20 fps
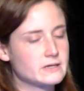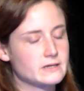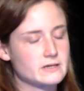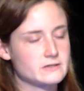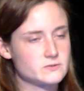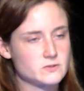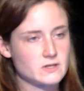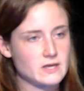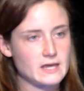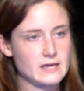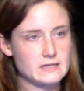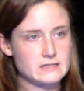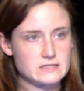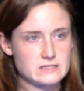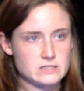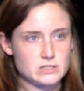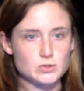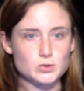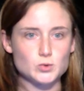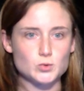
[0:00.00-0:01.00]
Because you can't
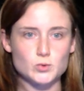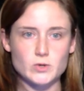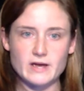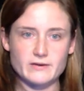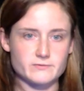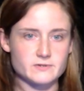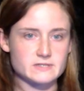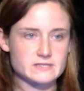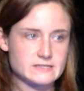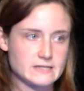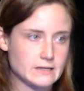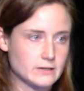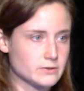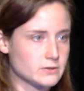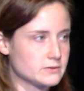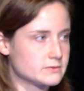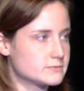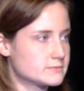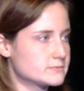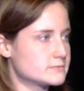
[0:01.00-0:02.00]
do every
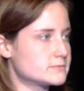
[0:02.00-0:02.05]
single